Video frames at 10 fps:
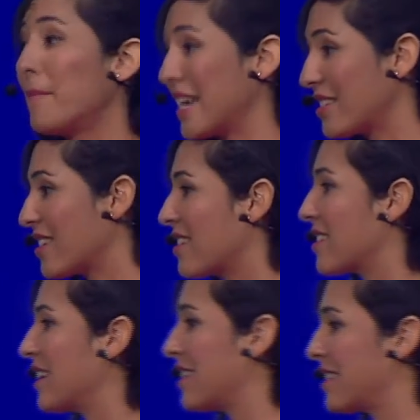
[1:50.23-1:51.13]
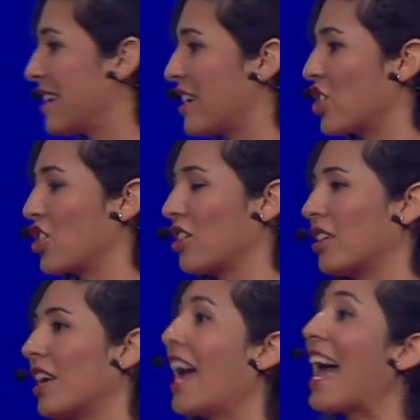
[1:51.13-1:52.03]
basic
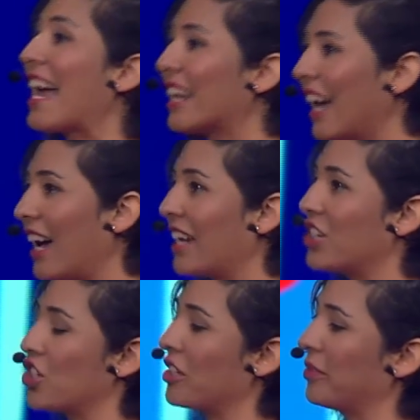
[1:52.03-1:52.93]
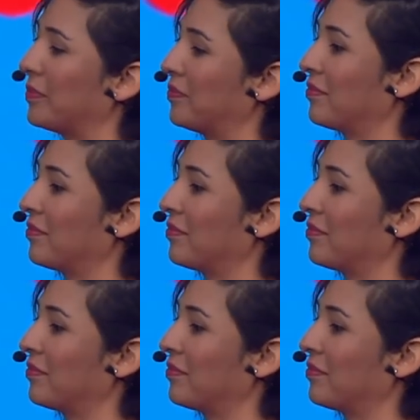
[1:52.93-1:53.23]
sanitation, and hygiene.